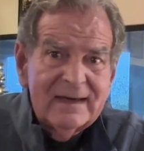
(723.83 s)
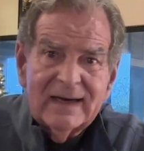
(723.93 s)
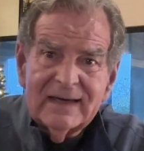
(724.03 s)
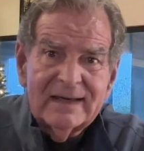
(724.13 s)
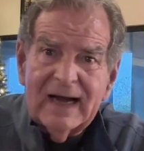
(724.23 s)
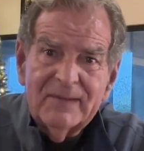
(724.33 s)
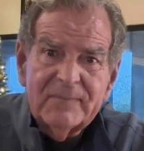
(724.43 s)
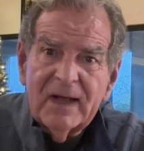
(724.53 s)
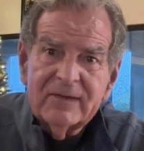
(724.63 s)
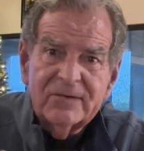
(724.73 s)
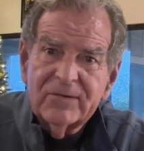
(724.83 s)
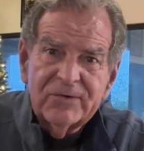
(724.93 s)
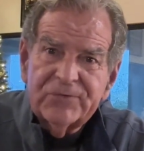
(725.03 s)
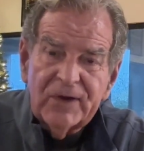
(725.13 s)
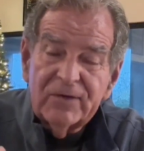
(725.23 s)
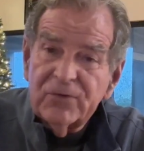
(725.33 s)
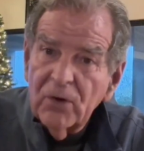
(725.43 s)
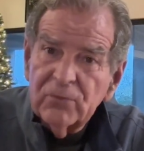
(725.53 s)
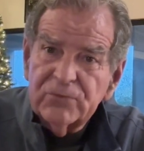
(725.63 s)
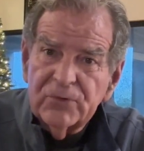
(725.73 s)
I'm not here to say
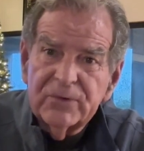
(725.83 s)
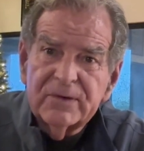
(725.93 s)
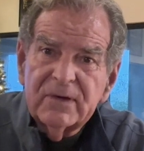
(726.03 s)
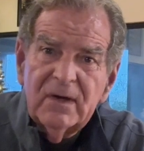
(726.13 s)
don't do it,